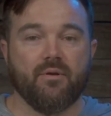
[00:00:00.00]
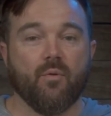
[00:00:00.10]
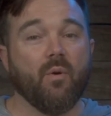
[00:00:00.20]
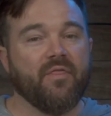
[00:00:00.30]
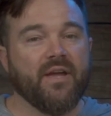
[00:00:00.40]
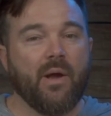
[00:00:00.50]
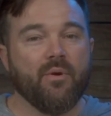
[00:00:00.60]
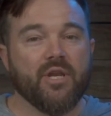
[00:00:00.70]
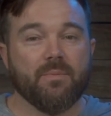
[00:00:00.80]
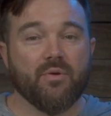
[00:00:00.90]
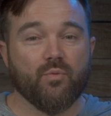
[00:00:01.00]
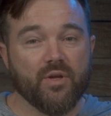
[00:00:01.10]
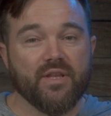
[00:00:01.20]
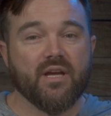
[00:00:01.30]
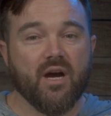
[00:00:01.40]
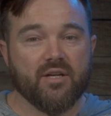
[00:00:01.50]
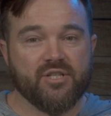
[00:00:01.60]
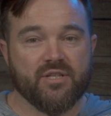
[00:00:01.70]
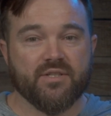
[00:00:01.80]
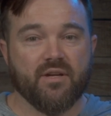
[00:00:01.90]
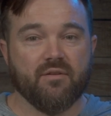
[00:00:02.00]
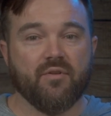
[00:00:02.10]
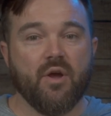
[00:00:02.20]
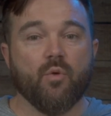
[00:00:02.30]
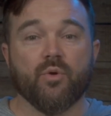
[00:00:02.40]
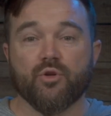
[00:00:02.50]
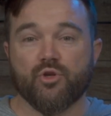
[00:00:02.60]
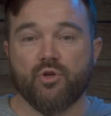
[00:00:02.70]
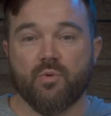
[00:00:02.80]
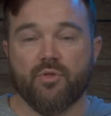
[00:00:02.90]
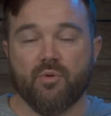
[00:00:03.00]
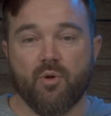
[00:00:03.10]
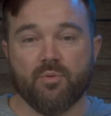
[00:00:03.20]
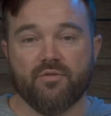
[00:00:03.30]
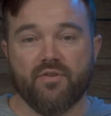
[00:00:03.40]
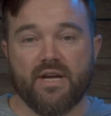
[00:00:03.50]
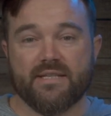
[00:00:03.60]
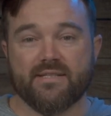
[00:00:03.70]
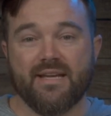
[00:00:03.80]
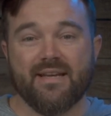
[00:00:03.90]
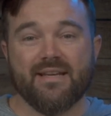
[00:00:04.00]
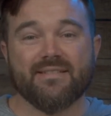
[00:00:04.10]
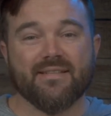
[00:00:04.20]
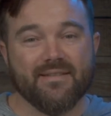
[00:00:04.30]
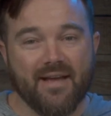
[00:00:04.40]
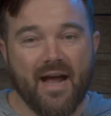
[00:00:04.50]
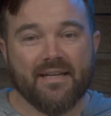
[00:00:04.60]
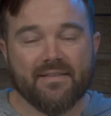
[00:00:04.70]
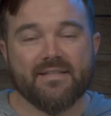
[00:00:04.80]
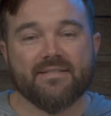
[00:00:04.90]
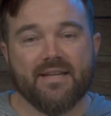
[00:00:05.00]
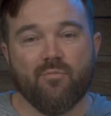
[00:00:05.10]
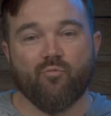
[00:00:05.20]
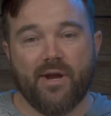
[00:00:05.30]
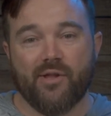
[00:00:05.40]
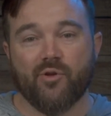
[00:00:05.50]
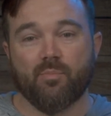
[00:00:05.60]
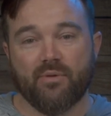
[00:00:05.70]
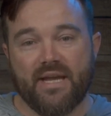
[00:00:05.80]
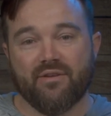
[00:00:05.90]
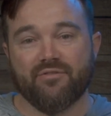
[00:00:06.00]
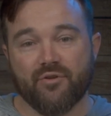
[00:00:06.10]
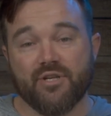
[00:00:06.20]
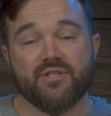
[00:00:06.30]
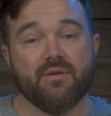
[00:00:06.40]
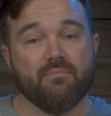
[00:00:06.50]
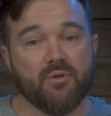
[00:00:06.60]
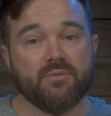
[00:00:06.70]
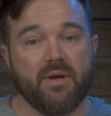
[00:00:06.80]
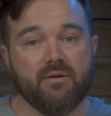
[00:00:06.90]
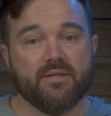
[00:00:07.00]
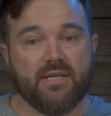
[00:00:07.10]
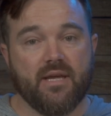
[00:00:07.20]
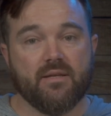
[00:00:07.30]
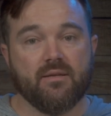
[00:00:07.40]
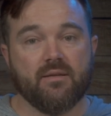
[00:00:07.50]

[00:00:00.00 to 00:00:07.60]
One thing I want you to be really conscious of when you're shooting with your mobile device is to not get the same regular bland footage that most parents get.